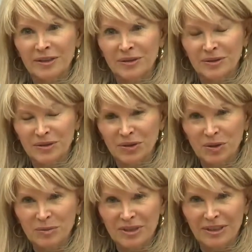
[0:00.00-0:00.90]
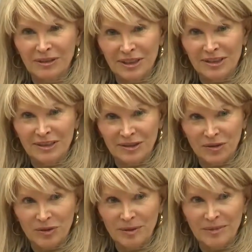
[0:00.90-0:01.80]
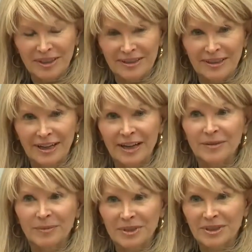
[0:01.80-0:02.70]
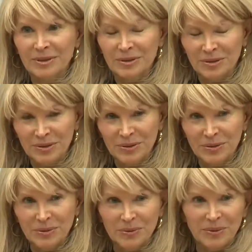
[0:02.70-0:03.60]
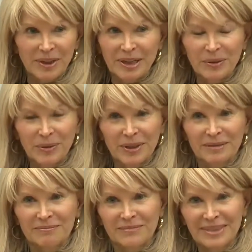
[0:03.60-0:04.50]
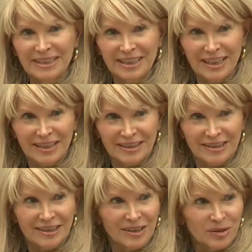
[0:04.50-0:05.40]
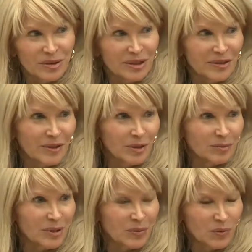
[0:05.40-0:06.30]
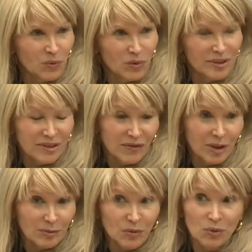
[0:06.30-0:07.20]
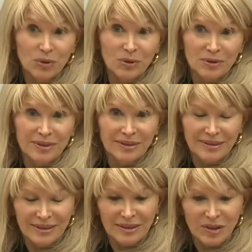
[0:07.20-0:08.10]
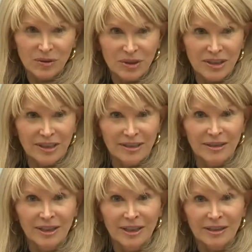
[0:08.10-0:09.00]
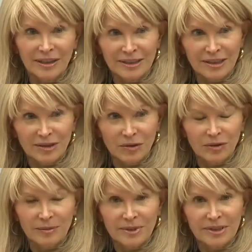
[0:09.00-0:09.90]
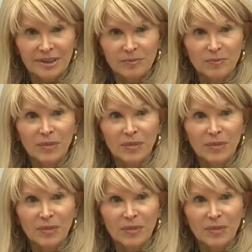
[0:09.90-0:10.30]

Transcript: certain terms in a license agreement is anathema to anyone in the United States or in the developed world in negotiating license agreements. It's